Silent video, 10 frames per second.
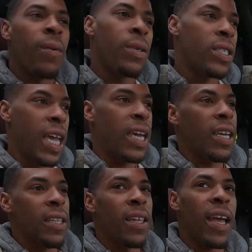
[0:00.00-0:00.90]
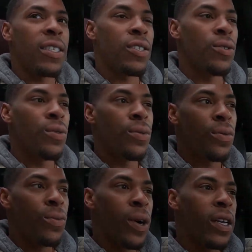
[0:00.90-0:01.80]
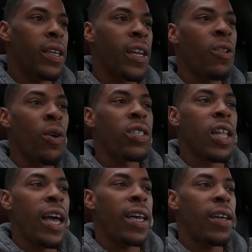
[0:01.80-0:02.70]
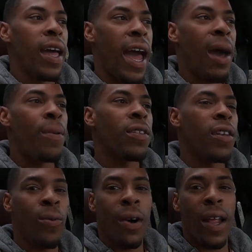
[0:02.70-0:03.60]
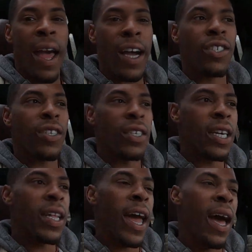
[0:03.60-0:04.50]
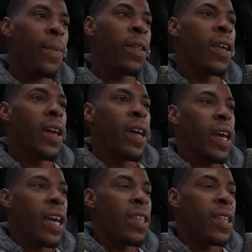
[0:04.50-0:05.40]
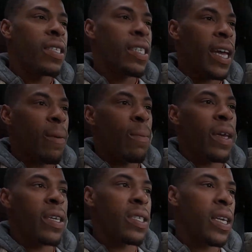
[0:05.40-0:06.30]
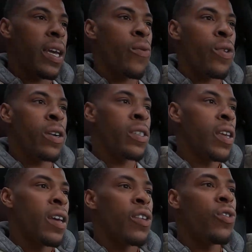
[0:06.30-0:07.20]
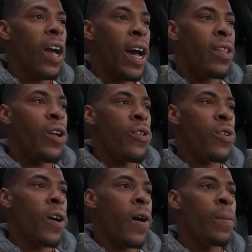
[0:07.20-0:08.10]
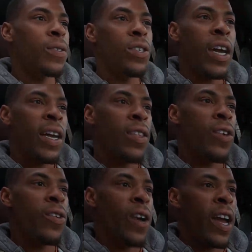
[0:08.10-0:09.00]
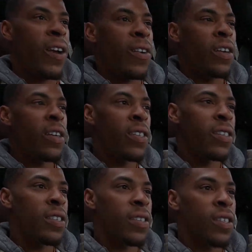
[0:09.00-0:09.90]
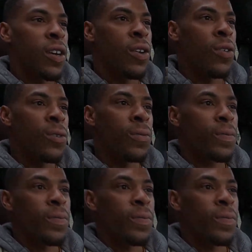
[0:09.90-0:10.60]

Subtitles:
mistaken as to what it looks like happened and what actually did happen. And then the second biggest thing was, you gotta know your comps, you gotta know your areas. So,